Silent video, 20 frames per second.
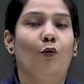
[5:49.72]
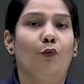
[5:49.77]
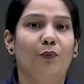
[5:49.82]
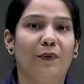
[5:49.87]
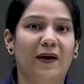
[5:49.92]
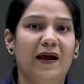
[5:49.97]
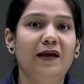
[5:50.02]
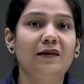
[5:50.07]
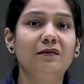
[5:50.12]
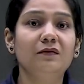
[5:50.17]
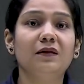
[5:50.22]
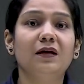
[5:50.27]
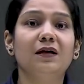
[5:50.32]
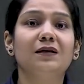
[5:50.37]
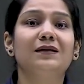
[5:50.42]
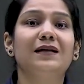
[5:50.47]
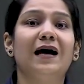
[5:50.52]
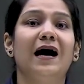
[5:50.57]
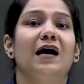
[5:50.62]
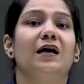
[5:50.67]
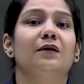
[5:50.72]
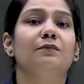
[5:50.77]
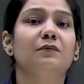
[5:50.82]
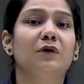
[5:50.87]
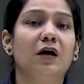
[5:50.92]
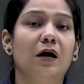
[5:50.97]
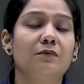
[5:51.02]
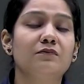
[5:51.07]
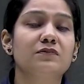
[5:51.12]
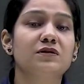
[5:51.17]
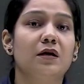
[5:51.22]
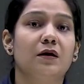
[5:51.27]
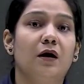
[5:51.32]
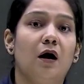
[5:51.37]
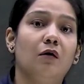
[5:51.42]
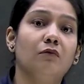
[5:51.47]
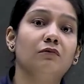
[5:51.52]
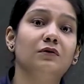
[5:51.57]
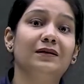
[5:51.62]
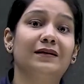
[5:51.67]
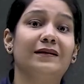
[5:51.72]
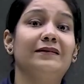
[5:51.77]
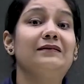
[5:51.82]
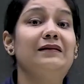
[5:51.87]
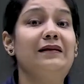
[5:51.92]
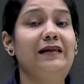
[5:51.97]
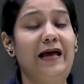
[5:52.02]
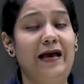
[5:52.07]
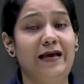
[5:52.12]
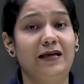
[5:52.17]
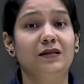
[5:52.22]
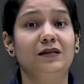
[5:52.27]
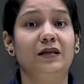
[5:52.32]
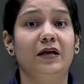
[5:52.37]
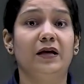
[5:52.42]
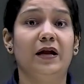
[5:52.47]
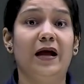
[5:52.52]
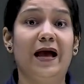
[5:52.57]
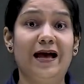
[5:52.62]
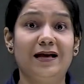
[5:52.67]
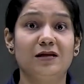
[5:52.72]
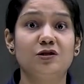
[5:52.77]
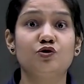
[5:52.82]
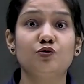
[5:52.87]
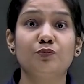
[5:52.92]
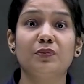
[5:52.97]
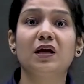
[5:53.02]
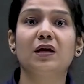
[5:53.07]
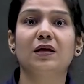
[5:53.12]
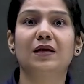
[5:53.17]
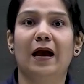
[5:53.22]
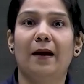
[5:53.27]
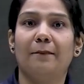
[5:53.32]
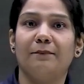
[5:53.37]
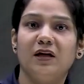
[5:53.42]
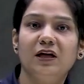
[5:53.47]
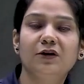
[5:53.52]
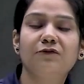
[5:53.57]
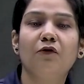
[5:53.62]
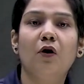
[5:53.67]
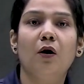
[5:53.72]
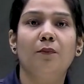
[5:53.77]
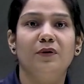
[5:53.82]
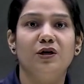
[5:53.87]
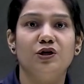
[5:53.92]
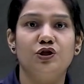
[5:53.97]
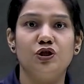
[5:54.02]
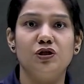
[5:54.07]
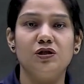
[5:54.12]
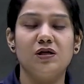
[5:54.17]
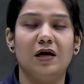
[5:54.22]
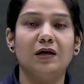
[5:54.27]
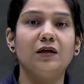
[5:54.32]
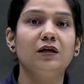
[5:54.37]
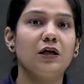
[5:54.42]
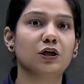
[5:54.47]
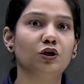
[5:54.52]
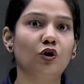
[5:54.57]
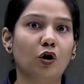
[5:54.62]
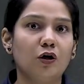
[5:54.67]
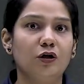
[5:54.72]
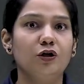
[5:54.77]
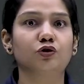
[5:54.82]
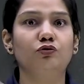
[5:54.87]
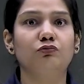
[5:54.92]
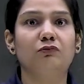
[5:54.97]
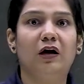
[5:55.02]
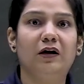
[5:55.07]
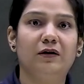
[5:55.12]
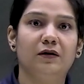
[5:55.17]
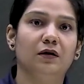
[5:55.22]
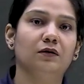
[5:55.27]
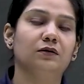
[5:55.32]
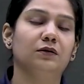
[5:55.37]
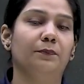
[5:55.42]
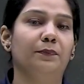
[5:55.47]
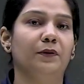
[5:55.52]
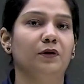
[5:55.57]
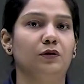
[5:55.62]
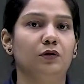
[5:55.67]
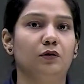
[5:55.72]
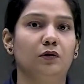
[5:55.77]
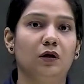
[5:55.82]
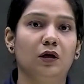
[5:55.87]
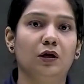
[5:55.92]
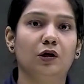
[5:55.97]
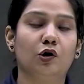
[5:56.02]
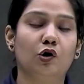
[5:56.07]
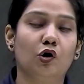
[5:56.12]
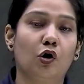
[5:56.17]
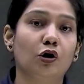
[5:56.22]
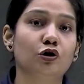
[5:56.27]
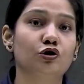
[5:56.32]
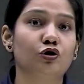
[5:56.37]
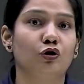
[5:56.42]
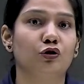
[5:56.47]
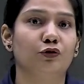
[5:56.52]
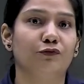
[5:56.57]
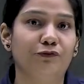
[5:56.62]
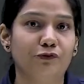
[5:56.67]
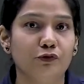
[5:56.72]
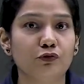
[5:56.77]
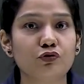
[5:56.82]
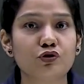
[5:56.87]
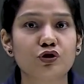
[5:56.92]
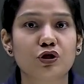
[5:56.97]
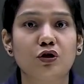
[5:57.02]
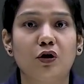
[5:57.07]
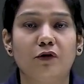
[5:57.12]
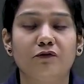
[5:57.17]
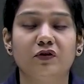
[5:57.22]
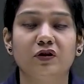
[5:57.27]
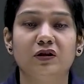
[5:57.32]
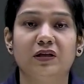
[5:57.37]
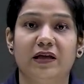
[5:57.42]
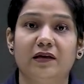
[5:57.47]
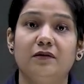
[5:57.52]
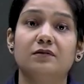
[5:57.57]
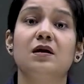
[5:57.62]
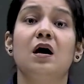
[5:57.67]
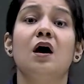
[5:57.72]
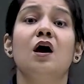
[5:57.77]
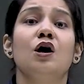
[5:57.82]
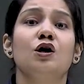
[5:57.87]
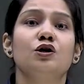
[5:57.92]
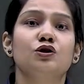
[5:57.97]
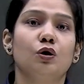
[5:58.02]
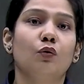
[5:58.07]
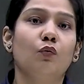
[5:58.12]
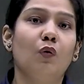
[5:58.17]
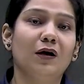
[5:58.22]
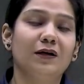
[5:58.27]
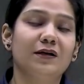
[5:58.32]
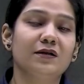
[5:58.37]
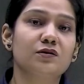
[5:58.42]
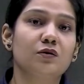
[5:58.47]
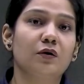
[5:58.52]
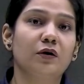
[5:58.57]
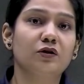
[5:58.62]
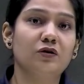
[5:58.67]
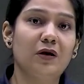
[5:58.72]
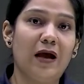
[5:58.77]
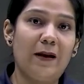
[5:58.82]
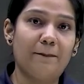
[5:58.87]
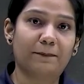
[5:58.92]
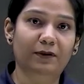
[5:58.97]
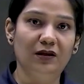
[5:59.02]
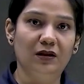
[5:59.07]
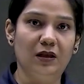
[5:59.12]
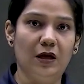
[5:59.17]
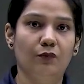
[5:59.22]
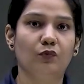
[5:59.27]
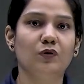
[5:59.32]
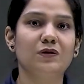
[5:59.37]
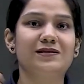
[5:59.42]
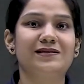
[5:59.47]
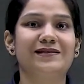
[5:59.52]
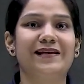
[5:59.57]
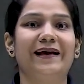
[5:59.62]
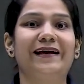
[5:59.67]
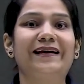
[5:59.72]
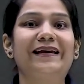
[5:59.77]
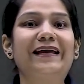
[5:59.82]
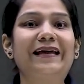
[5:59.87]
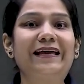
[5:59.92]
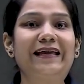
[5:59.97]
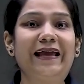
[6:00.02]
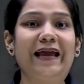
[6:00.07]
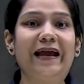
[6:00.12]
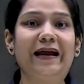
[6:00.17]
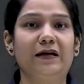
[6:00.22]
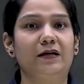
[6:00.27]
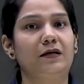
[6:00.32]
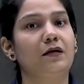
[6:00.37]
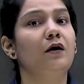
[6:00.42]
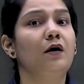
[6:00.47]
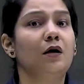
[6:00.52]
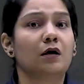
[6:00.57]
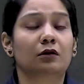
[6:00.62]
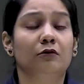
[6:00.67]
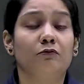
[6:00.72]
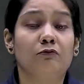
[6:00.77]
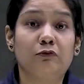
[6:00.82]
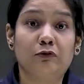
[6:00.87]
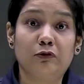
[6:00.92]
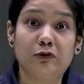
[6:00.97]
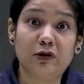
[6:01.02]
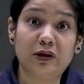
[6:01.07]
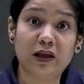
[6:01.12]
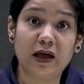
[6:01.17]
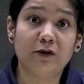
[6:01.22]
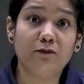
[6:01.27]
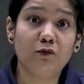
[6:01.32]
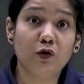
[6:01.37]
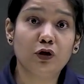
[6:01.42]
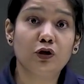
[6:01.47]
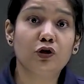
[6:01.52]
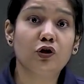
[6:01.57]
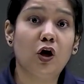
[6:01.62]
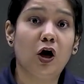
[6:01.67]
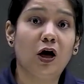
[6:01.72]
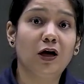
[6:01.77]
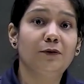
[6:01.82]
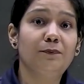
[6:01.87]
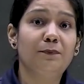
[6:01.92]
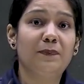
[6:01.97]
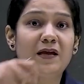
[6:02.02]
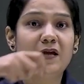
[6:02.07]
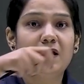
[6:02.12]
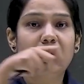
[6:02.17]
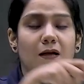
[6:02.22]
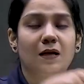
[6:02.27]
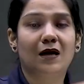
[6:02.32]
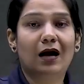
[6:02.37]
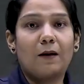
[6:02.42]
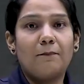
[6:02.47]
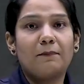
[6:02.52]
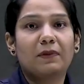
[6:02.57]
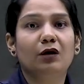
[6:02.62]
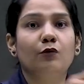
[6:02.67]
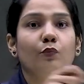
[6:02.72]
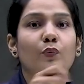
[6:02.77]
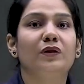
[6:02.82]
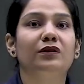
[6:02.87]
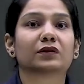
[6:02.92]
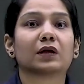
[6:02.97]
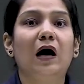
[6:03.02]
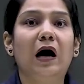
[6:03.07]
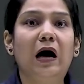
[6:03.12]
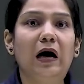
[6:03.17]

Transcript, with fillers: when the time comes around, like there has to be gamete formation done in order to conduct the particular cross or the fusion of the things. So what is going to happen? They would segregate. They would not be coming with the